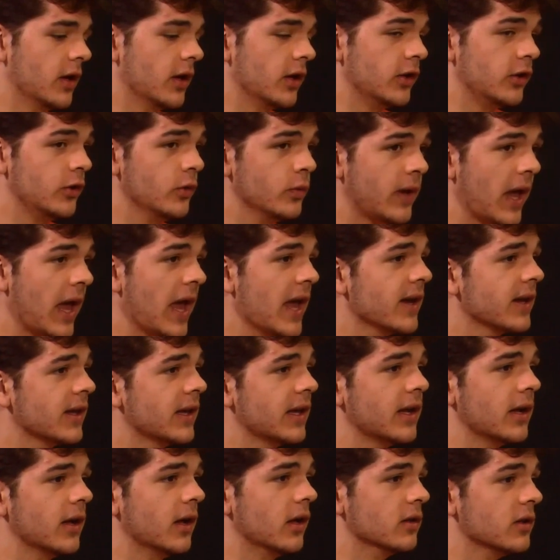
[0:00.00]
you can
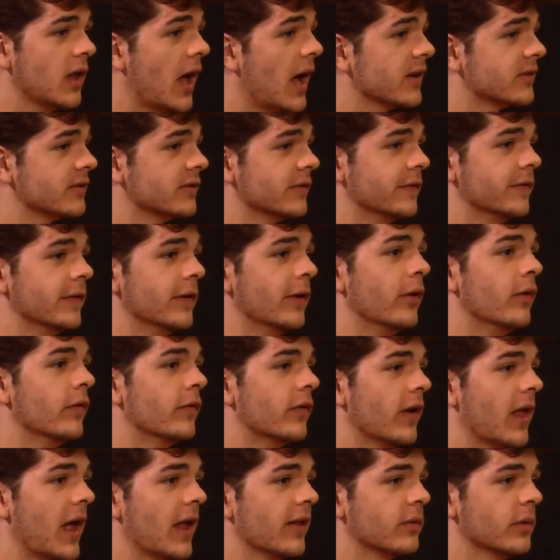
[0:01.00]
get lots of food
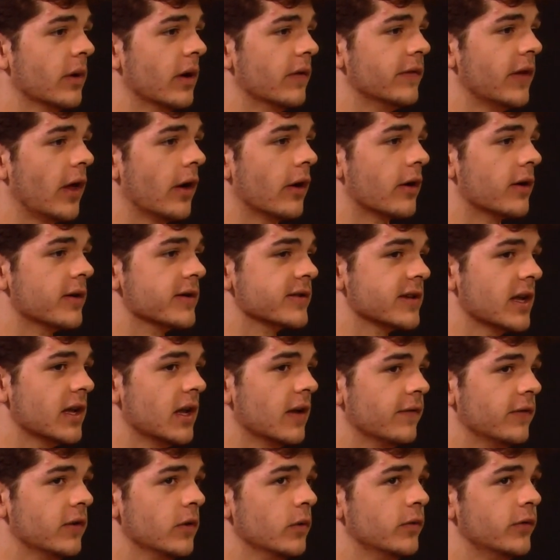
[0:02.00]
for that $12. And
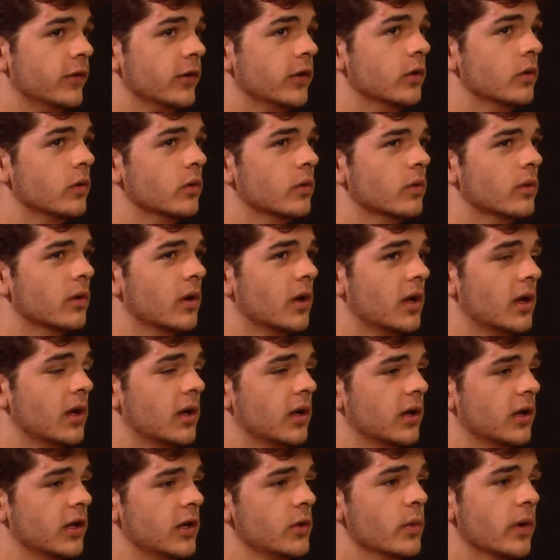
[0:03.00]
if you
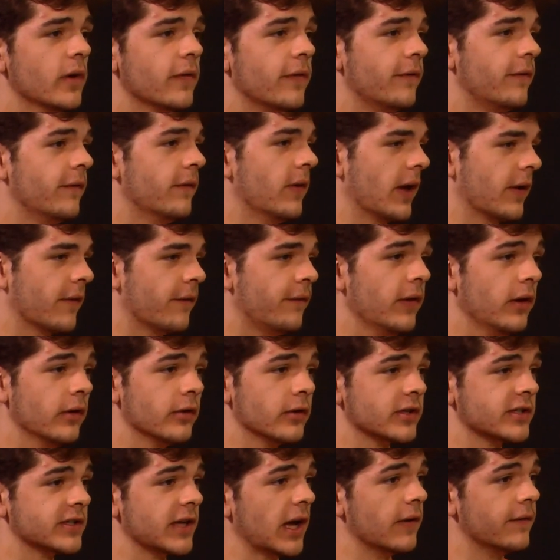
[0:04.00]
want to fill
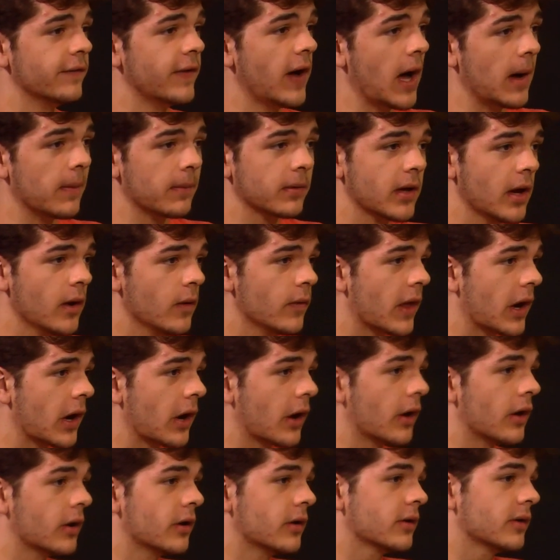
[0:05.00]
yourself up, go
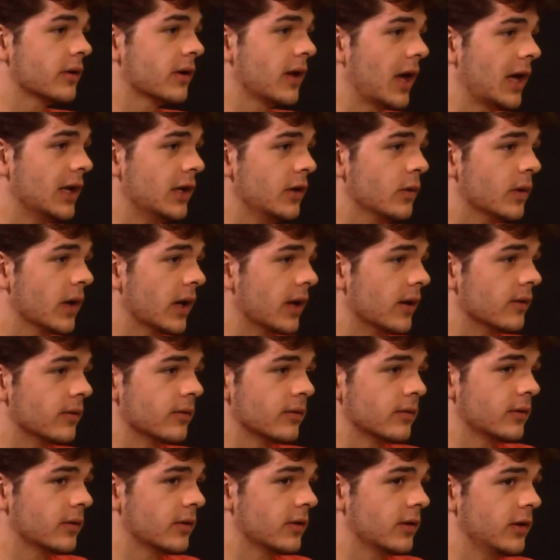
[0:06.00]
there, and you
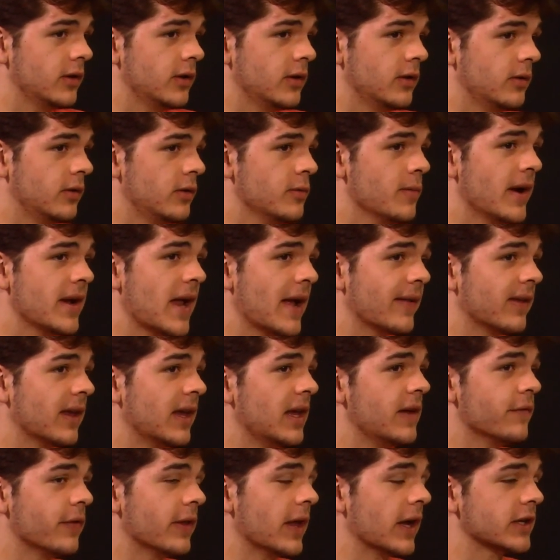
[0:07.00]
might not have to
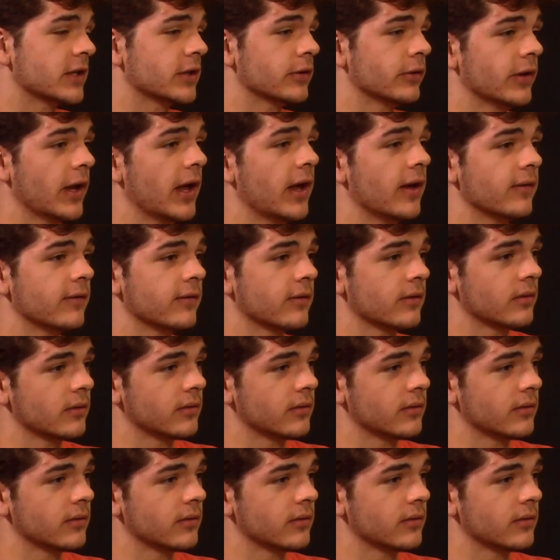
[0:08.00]
eat for the next 3 days.